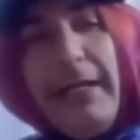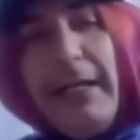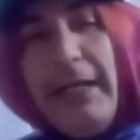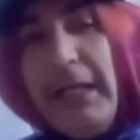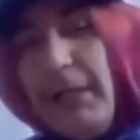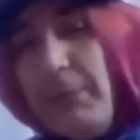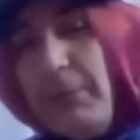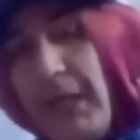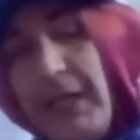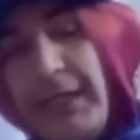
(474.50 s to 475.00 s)

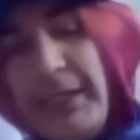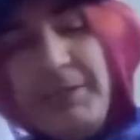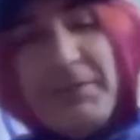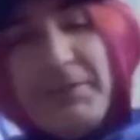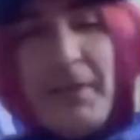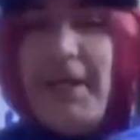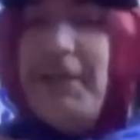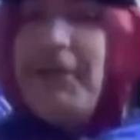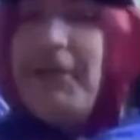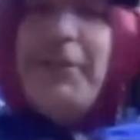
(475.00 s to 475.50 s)
in my
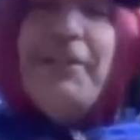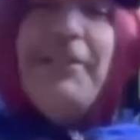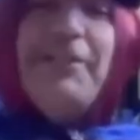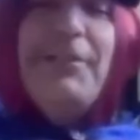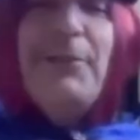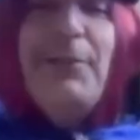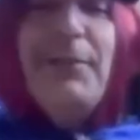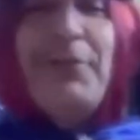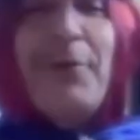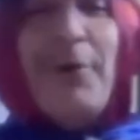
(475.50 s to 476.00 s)
entire year
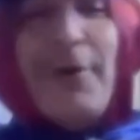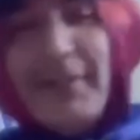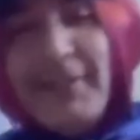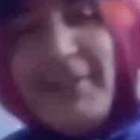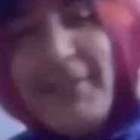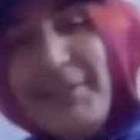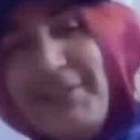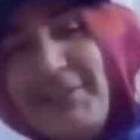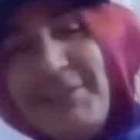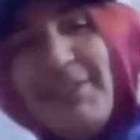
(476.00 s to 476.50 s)
with the
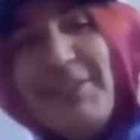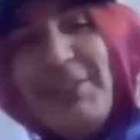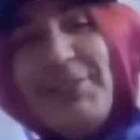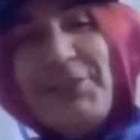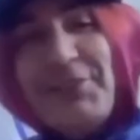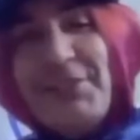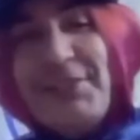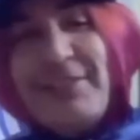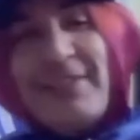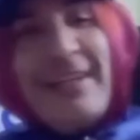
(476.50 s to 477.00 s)

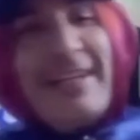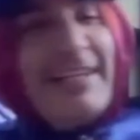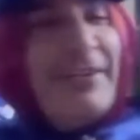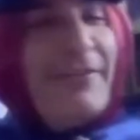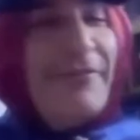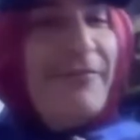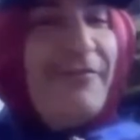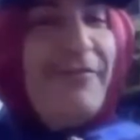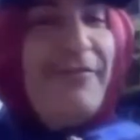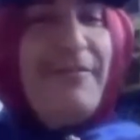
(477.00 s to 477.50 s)
organization, I
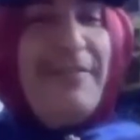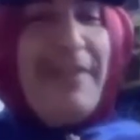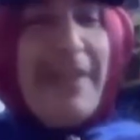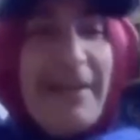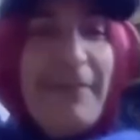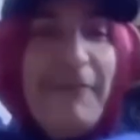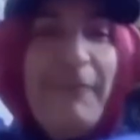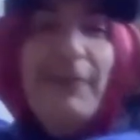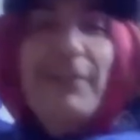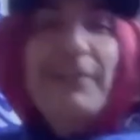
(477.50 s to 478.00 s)
have
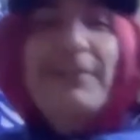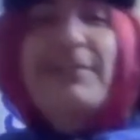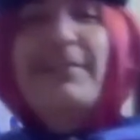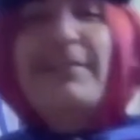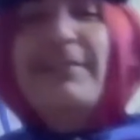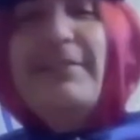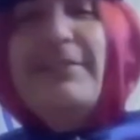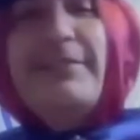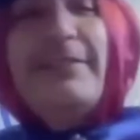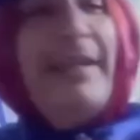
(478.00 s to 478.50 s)
never,
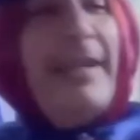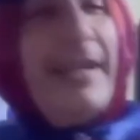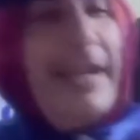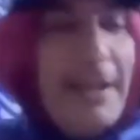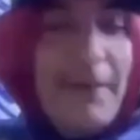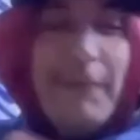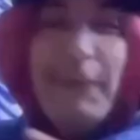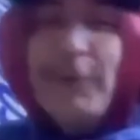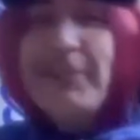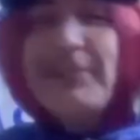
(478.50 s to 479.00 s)

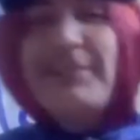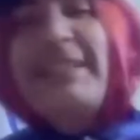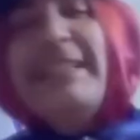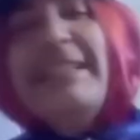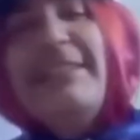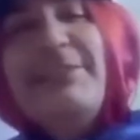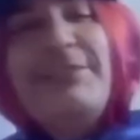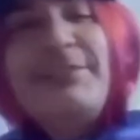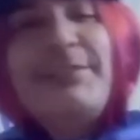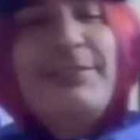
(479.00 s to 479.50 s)
ever
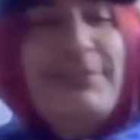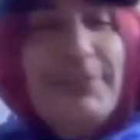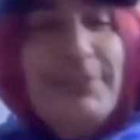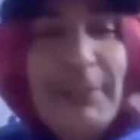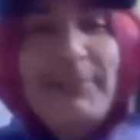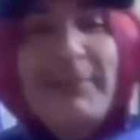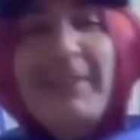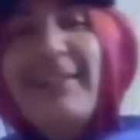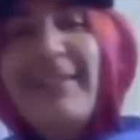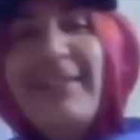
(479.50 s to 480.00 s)
seen something